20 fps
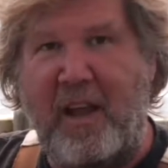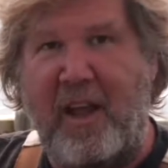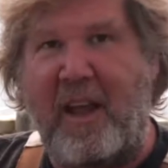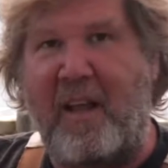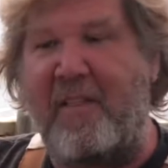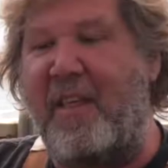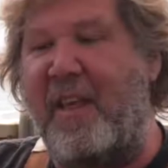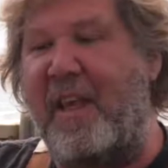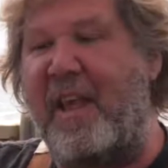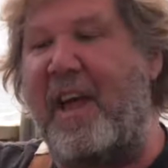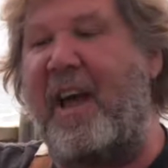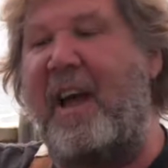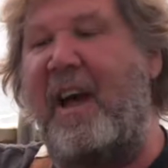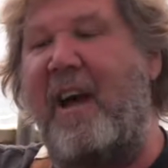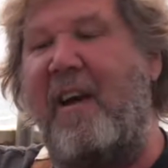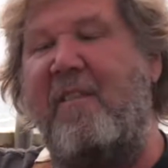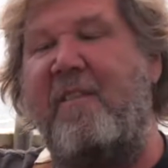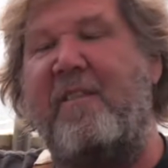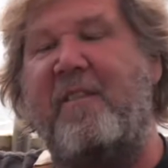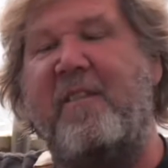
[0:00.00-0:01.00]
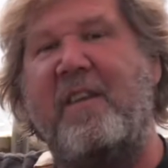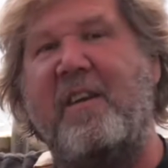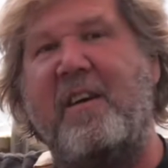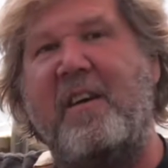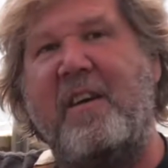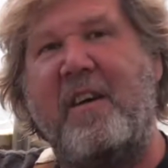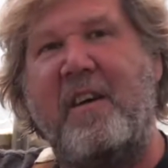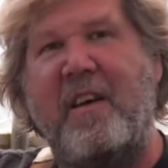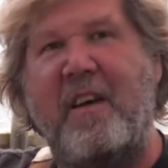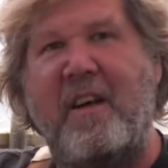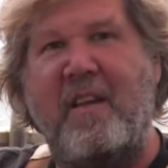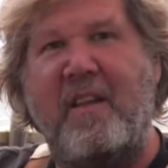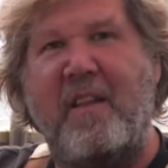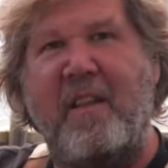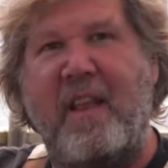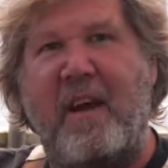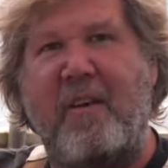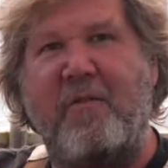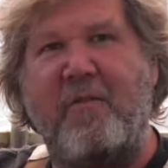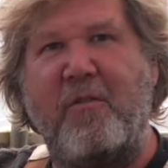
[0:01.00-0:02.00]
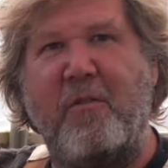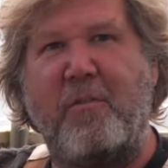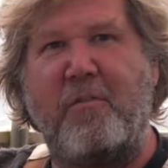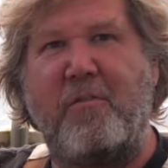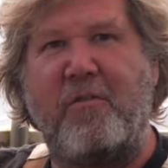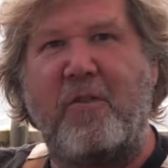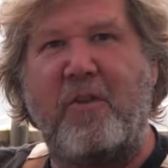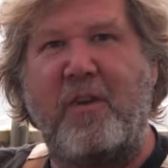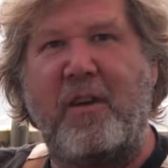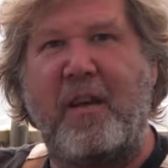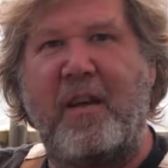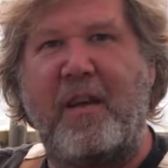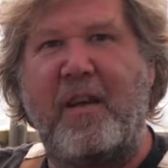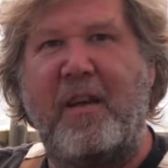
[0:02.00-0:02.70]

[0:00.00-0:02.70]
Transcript: and they have that root pruning.